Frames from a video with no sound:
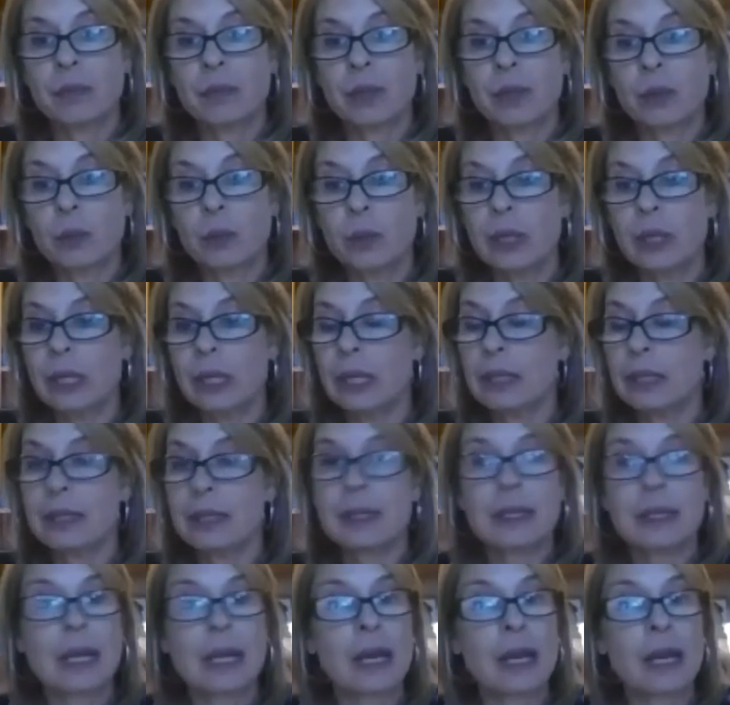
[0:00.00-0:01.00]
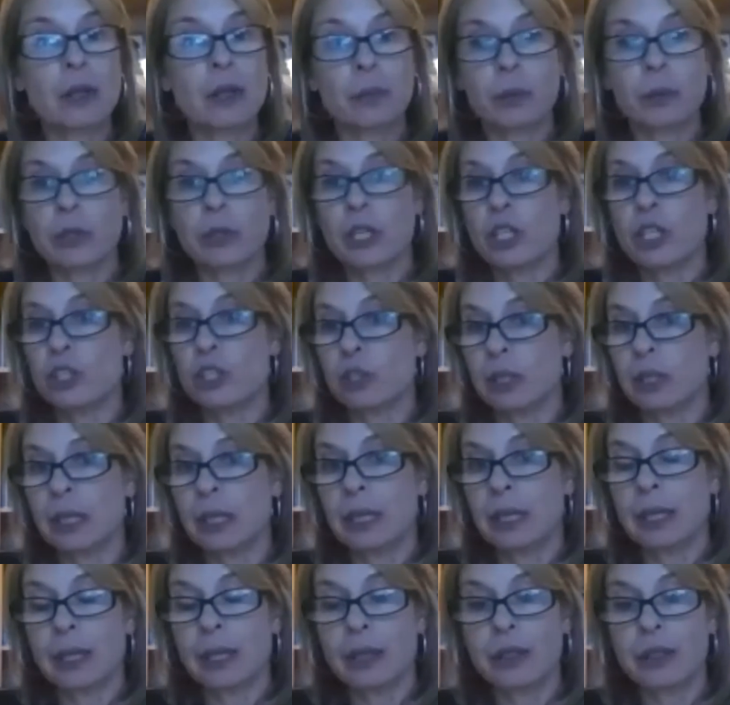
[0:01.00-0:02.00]
We stayed
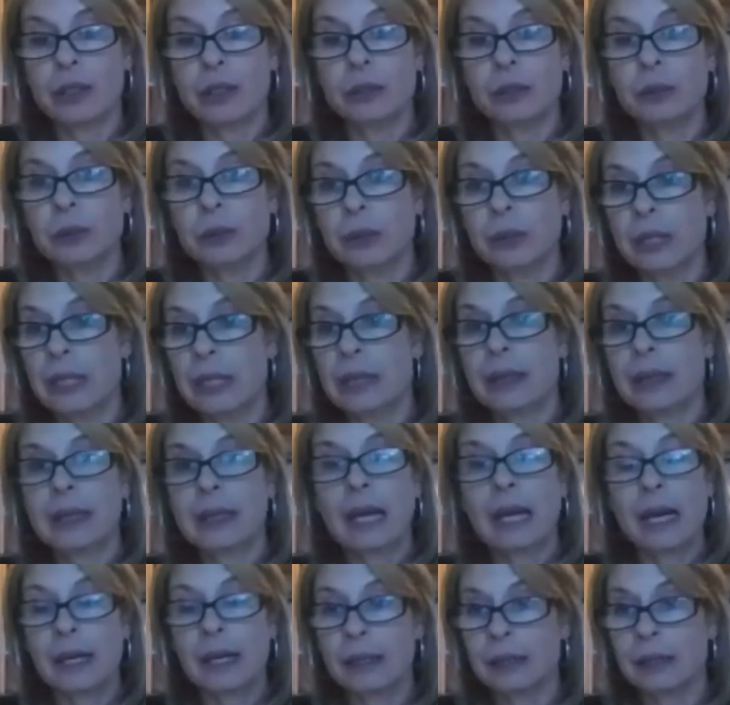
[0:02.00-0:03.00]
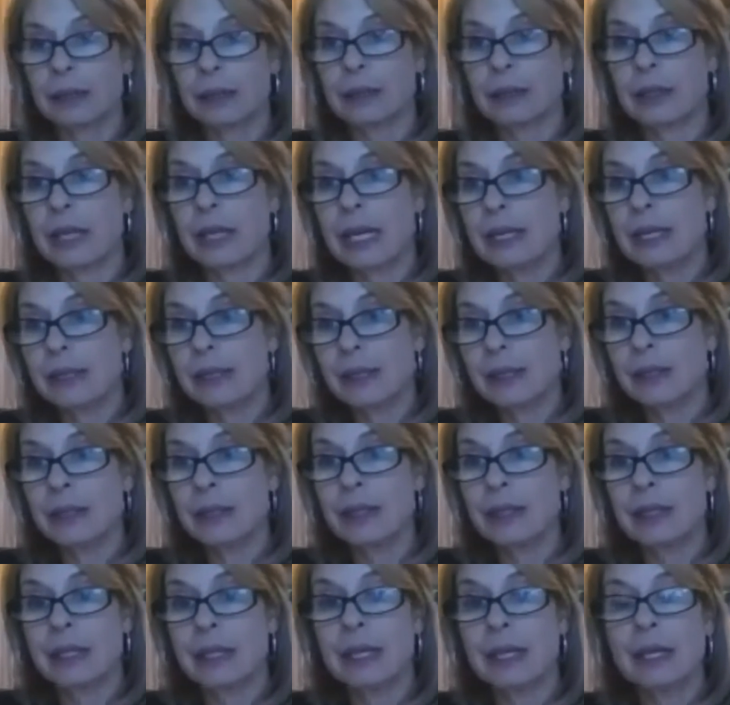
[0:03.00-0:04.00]
operational through the entire
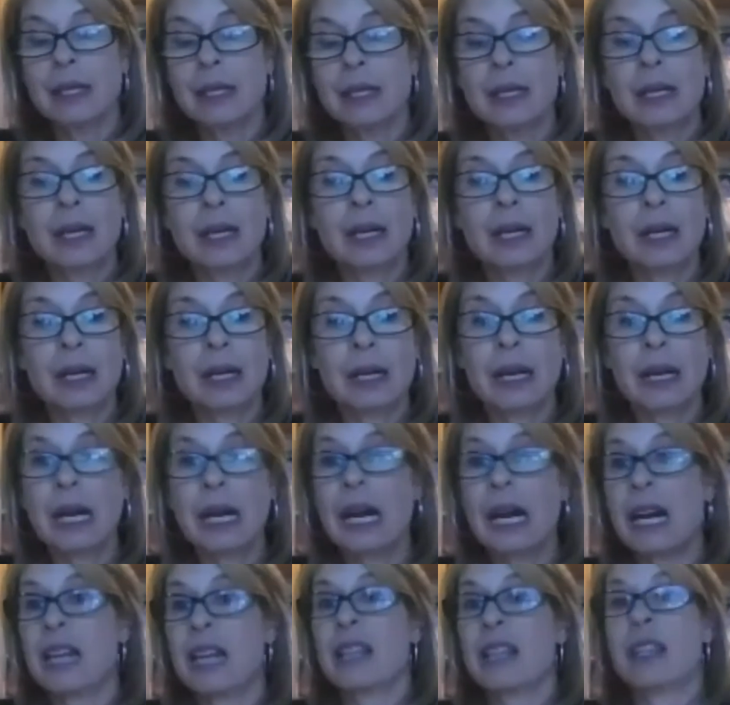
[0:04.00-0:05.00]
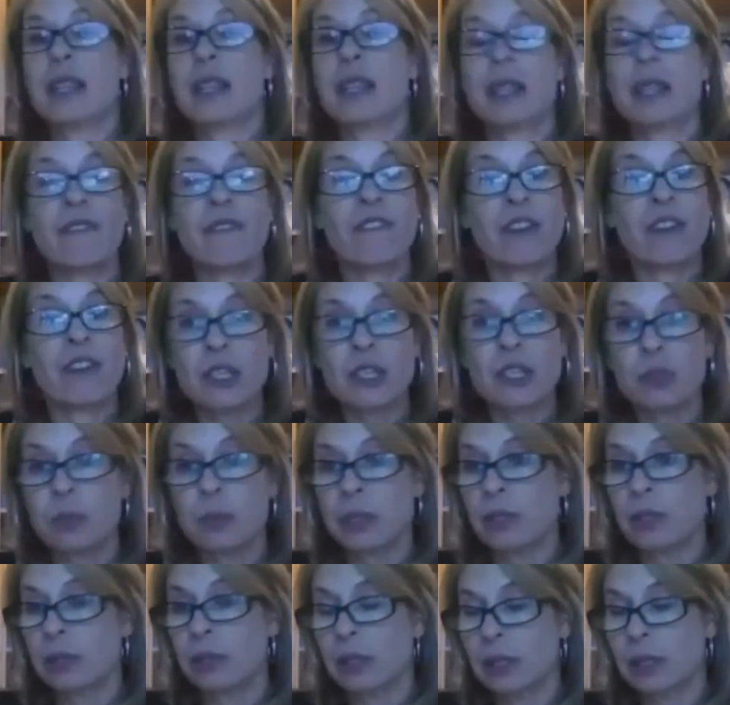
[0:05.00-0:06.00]
crisis, and the vast
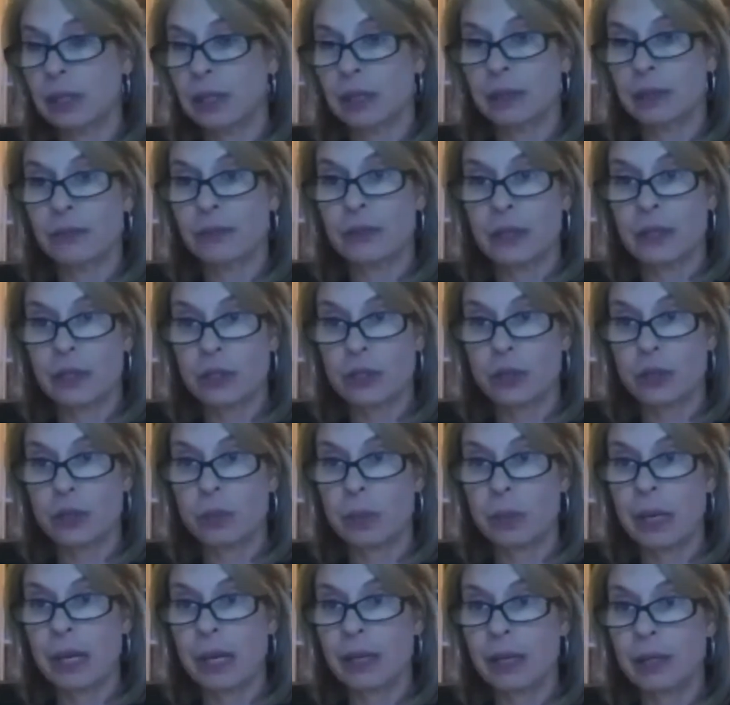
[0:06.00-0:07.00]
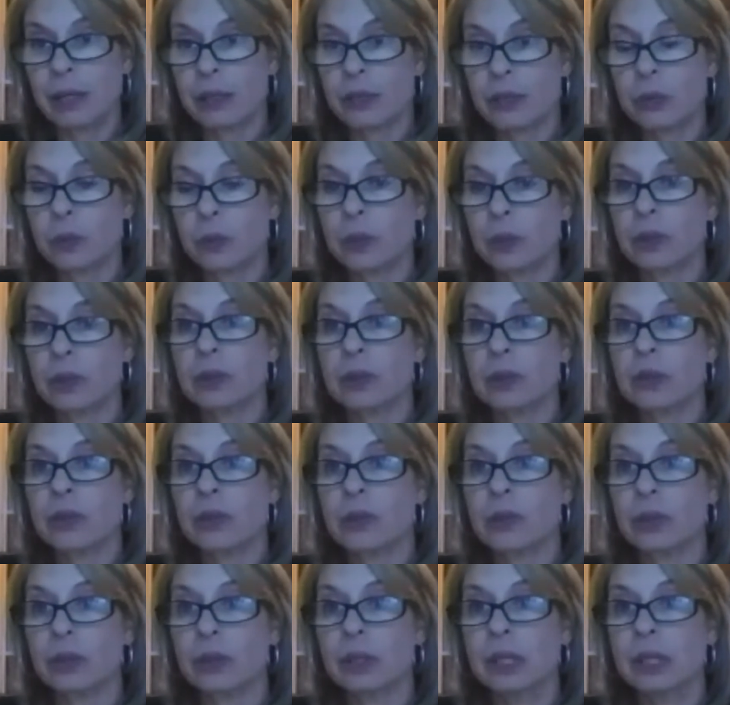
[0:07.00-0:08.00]
majority of our suppliers were
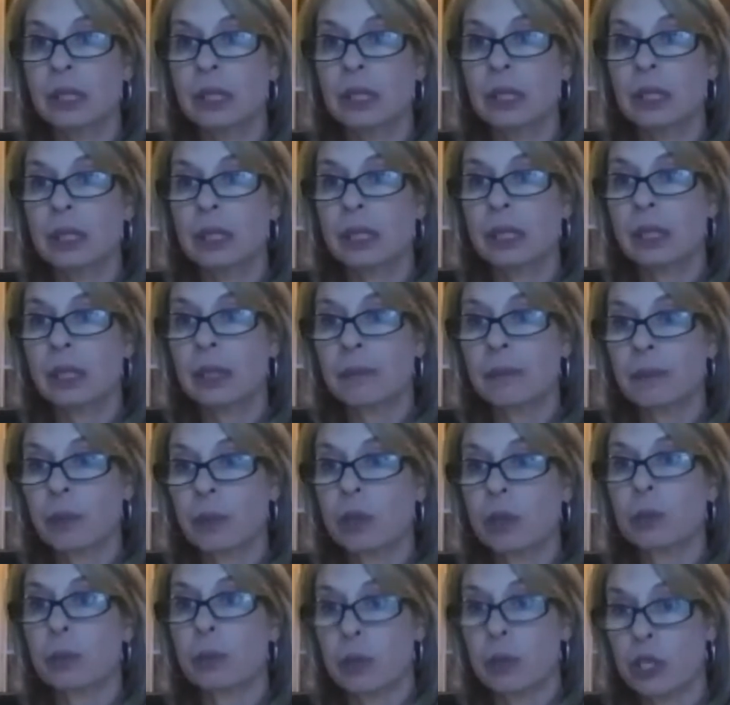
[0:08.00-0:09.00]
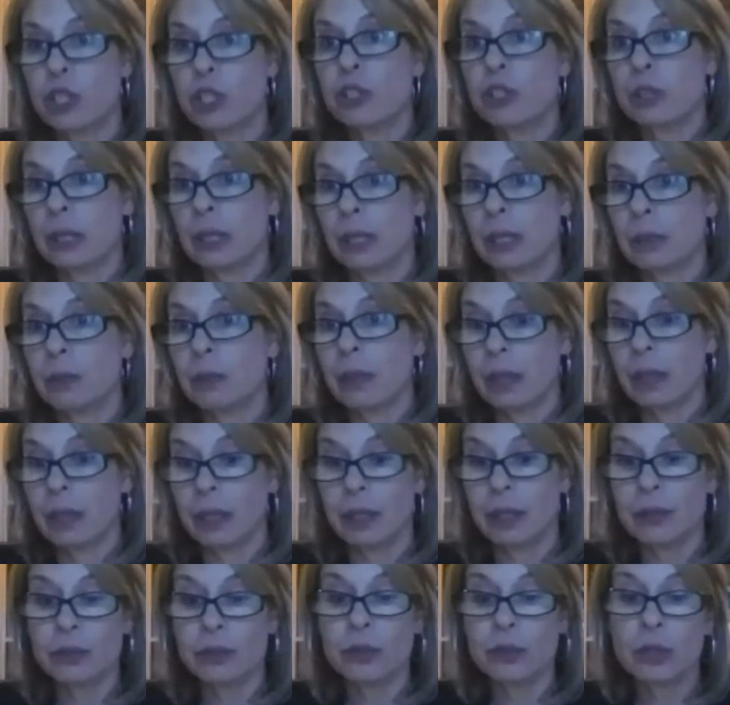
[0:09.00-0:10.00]
also operational with
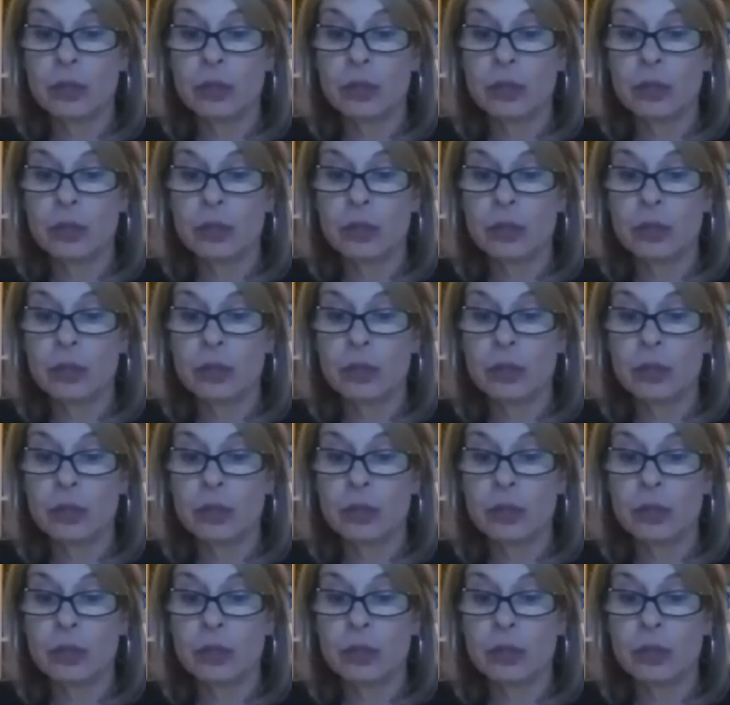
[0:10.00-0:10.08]
us.